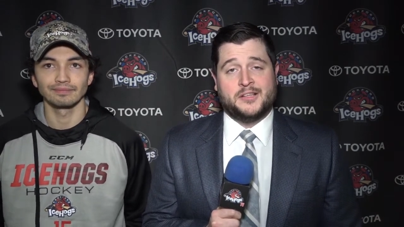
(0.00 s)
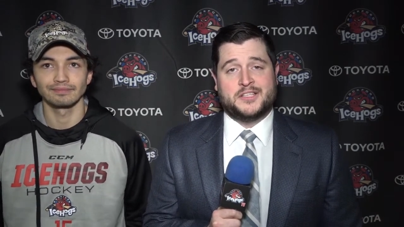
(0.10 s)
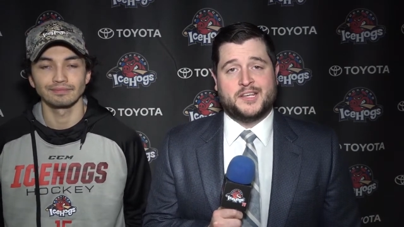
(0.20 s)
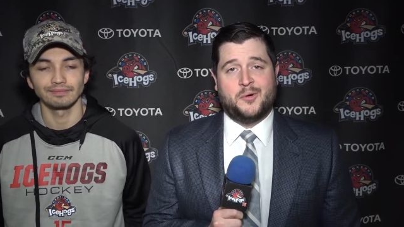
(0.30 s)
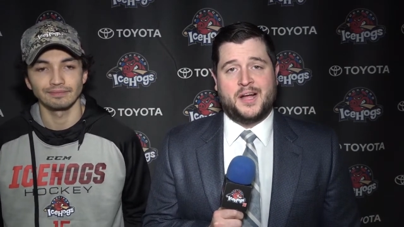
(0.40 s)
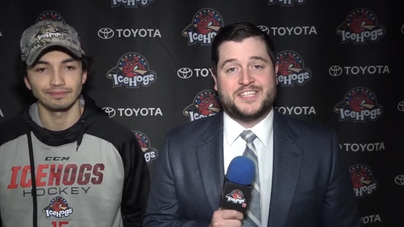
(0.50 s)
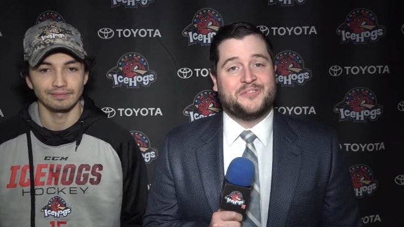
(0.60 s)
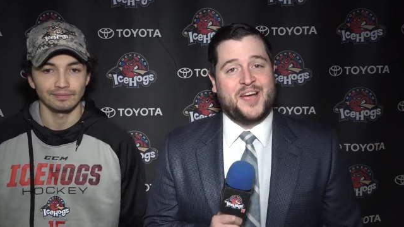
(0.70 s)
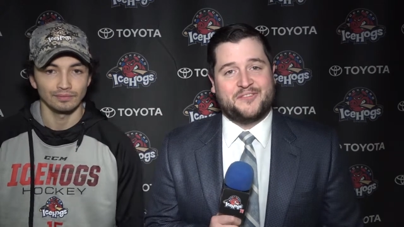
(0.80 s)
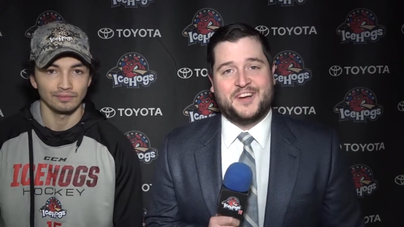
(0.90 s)
Speaker 1: You're listening and
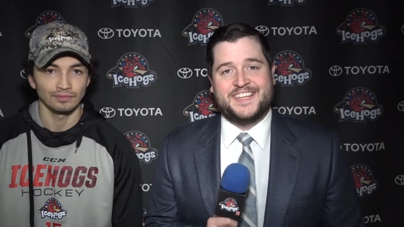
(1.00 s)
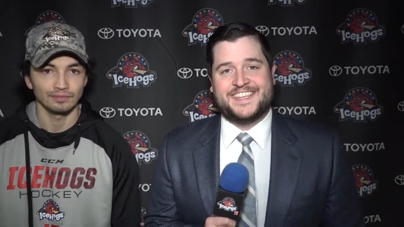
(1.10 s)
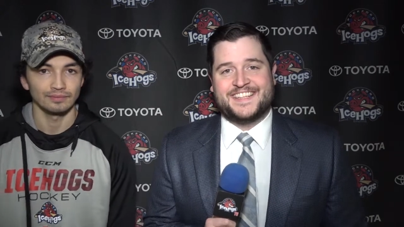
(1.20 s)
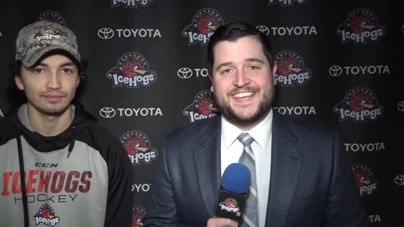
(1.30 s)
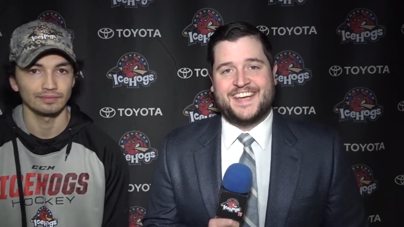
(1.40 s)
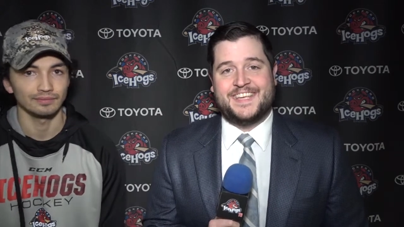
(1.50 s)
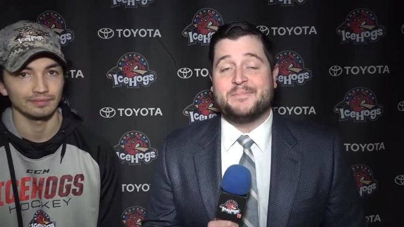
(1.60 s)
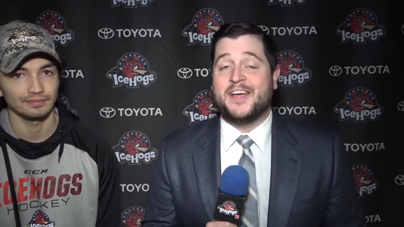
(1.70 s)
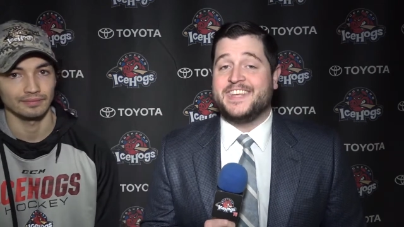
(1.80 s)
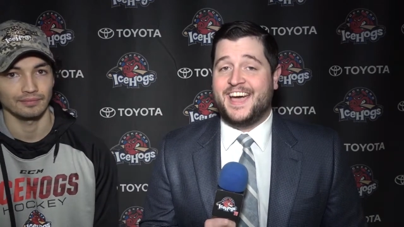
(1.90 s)
watching Rockford IceHogs
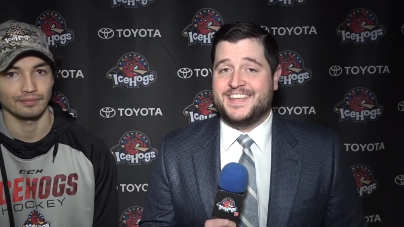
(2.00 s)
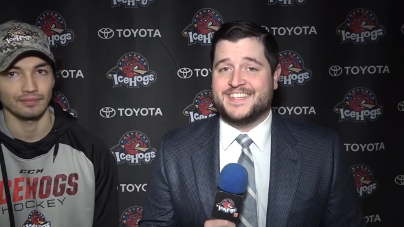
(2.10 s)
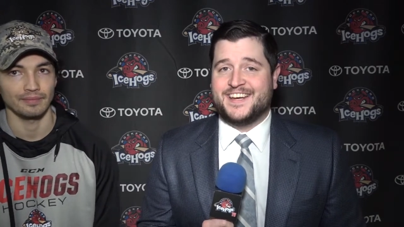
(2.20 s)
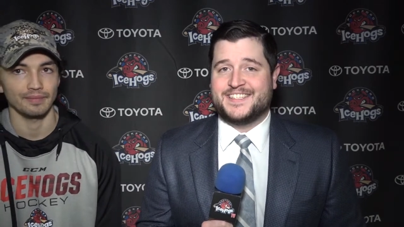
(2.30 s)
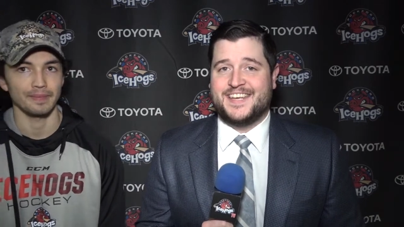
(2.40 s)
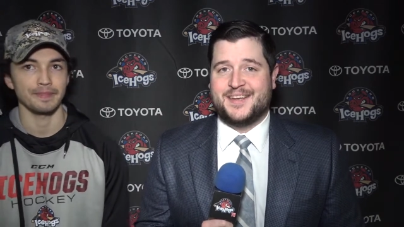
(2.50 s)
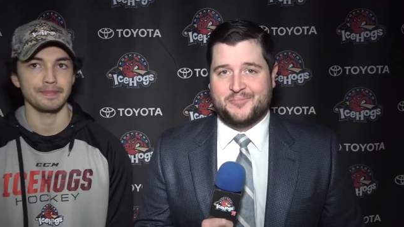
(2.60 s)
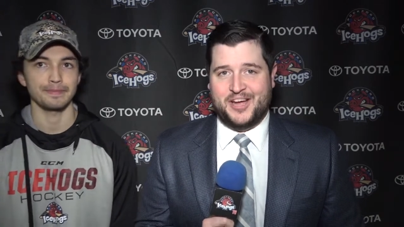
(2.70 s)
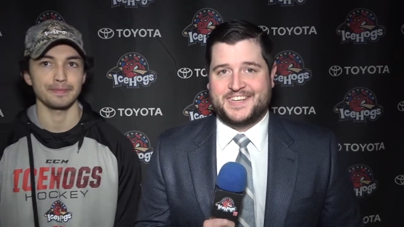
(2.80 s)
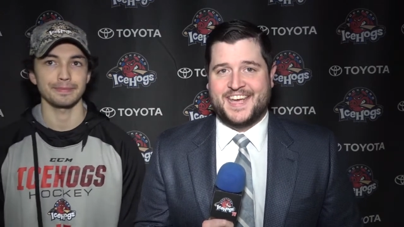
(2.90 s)
Hockey on the IceHogs
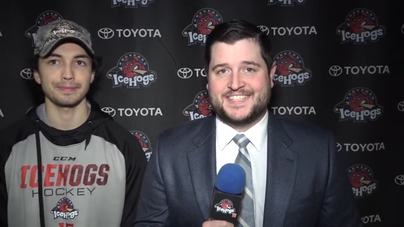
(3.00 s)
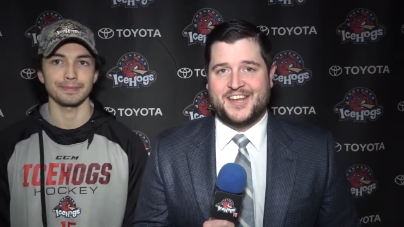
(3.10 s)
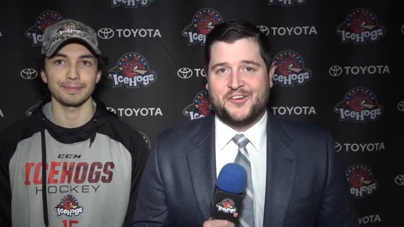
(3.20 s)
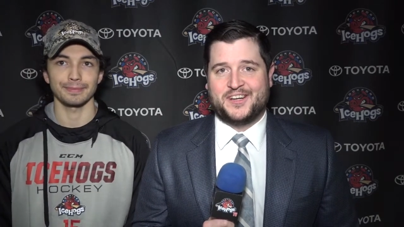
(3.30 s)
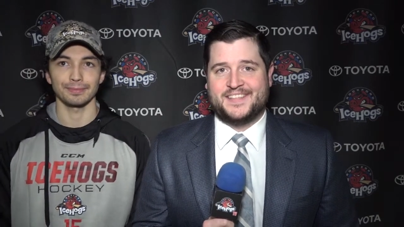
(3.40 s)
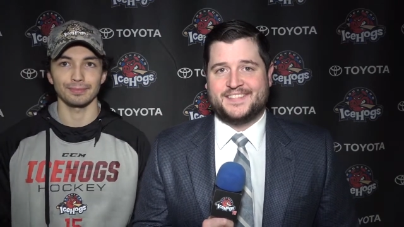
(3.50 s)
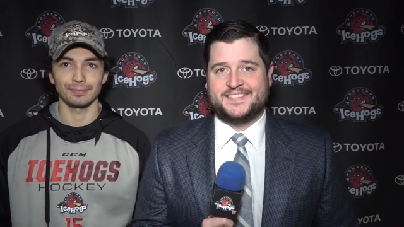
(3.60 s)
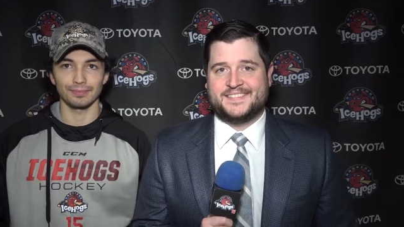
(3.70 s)
Broadcast Network.